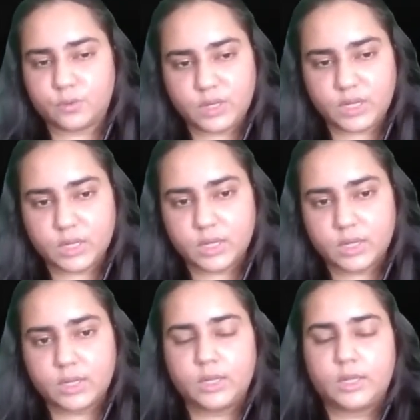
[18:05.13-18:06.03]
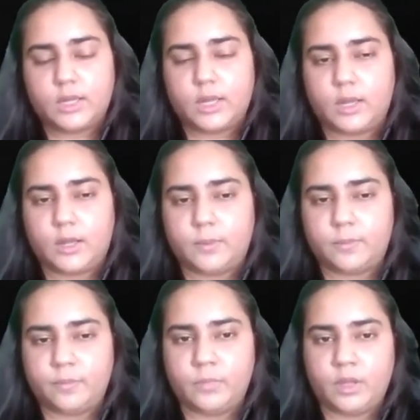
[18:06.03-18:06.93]
three,
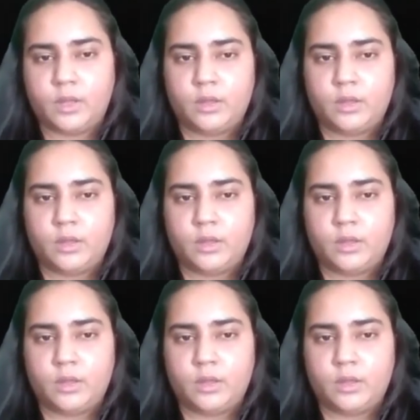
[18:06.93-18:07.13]
um,